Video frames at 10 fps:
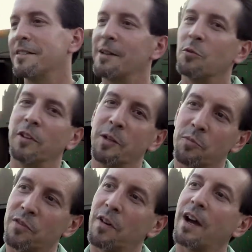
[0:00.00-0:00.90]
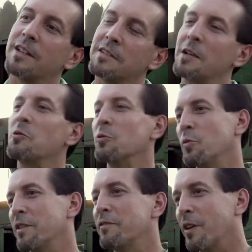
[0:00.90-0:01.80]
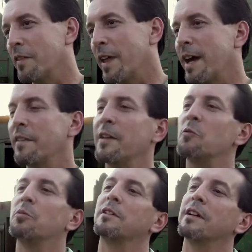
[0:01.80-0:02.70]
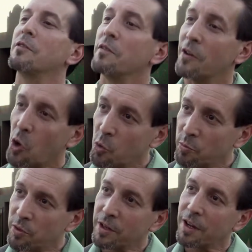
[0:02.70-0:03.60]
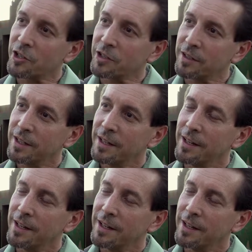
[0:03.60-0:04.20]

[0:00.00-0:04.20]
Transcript: They will improvise, they will riff on that, and they will put together their own production,